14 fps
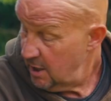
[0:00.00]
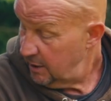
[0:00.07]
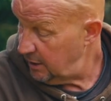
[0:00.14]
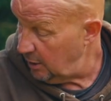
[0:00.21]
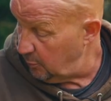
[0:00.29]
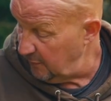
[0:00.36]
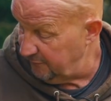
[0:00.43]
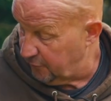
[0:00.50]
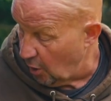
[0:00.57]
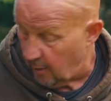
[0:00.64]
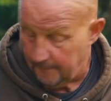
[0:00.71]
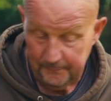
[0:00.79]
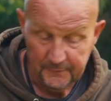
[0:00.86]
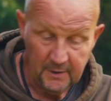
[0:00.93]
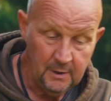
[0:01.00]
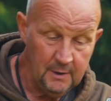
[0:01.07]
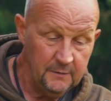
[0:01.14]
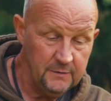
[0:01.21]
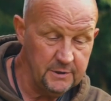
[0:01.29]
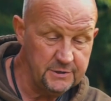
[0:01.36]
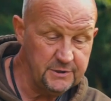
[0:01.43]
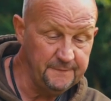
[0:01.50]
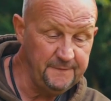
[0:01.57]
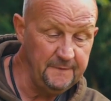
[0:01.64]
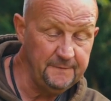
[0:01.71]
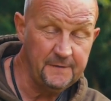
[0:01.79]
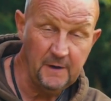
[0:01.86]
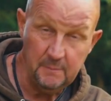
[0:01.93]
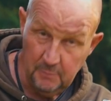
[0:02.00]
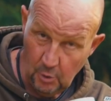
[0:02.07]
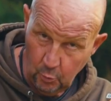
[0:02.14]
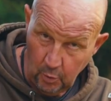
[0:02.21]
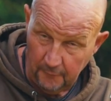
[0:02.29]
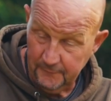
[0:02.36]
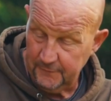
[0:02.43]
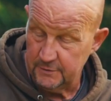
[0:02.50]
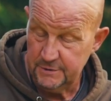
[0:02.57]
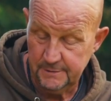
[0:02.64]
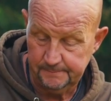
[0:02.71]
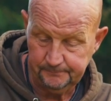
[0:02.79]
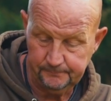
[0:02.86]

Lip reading: Now we've got this your 15mm wafters,